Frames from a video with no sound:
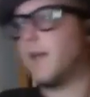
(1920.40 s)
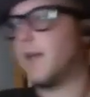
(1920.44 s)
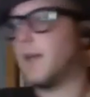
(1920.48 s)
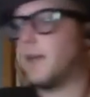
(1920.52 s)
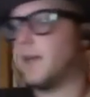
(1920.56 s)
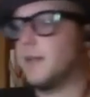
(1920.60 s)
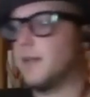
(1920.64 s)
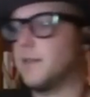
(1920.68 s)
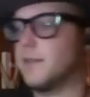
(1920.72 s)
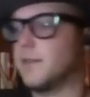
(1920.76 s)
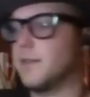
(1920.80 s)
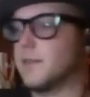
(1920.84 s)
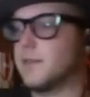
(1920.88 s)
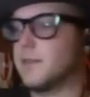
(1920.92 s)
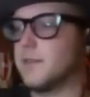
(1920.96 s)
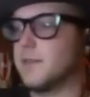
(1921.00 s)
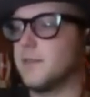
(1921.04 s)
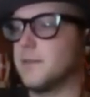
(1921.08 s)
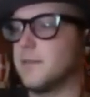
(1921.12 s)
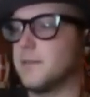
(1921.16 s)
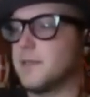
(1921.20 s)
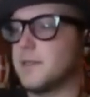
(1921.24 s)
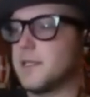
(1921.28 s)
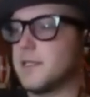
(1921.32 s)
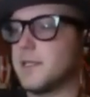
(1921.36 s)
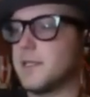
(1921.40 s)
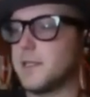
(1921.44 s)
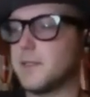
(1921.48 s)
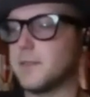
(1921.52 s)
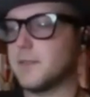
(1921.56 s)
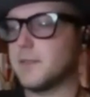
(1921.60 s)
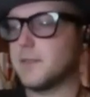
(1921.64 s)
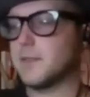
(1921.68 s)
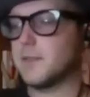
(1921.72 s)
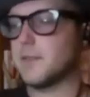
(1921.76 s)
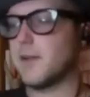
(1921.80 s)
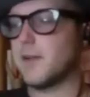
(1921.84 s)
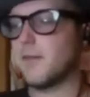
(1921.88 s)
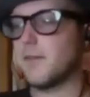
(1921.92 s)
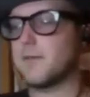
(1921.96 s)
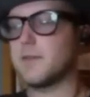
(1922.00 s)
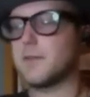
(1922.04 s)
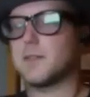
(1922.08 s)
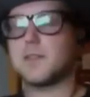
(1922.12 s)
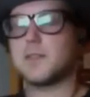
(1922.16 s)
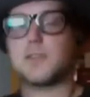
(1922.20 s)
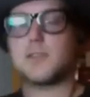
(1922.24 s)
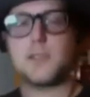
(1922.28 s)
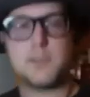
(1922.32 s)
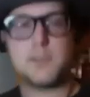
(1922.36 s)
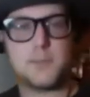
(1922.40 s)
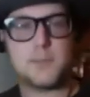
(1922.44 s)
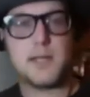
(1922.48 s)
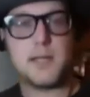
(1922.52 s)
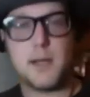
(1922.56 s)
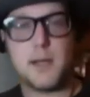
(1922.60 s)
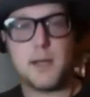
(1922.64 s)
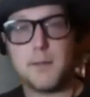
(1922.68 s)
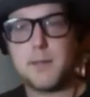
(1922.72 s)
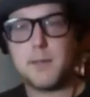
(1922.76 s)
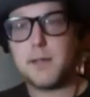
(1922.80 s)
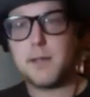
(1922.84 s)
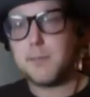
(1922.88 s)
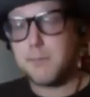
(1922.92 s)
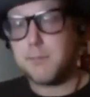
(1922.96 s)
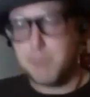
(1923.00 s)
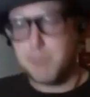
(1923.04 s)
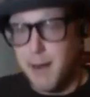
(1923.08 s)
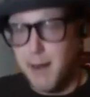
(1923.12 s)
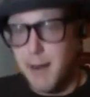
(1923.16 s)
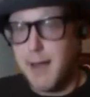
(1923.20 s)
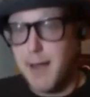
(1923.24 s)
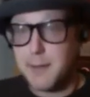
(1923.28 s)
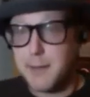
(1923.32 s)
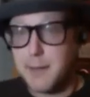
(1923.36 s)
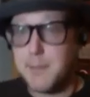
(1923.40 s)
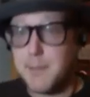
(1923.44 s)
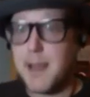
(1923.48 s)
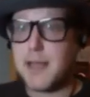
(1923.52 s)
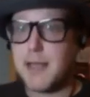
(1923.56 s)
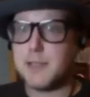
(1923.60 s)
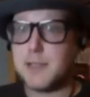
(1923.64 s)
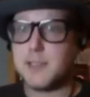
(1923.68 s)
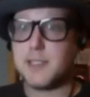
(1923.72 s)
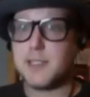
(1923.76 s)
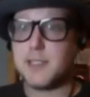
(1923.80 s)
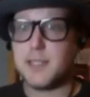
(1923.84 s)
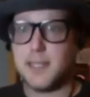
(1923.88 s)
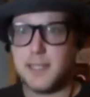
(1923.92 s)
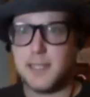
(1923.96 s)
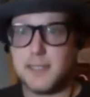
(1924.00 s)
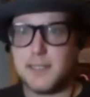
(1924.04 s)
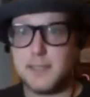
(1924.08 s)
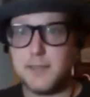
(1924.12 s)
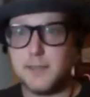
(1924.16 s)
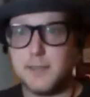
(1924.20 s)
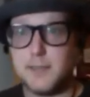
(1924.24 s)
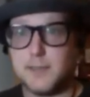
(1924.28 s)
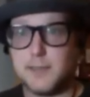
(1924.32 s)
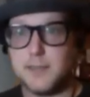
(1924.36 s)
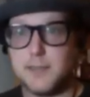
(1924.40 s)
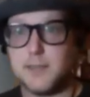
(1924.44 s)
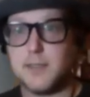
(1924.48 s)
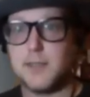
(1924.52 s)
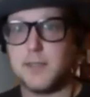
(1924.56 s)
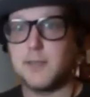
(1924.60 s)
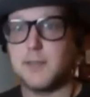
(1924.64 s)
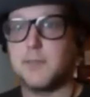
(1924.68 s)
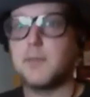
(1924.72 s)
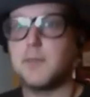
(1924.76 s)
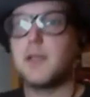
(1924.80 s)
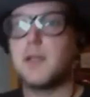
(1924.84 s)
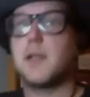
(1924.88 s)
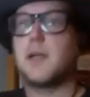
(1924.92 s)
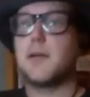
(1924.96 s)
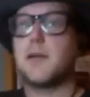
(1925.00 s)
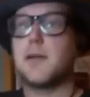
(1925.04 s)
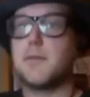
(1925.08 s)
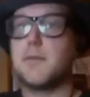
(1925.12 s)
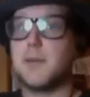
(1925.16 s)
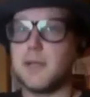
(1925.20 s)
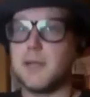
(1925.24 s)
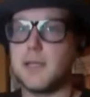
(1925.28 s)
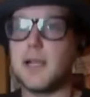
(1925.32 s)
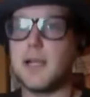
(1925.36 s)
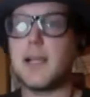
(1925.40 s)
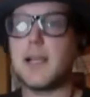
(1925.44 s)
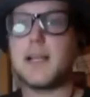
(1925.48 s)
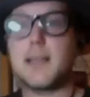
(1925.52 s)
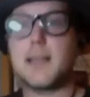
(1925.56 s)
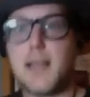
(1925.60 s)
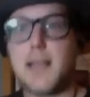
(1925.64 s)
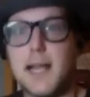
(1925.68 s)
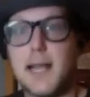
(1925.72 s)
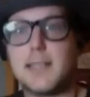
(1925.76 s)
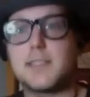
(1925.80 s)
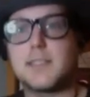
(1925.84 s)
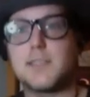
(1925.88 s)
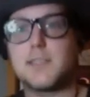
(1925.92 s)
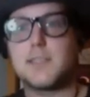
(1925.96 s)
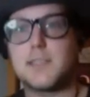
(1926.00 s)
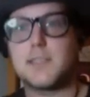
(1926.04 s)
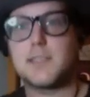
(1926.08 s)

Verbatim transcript: and the material stuff, when it starts becoming pragmagic, I hate to use the term, but like that's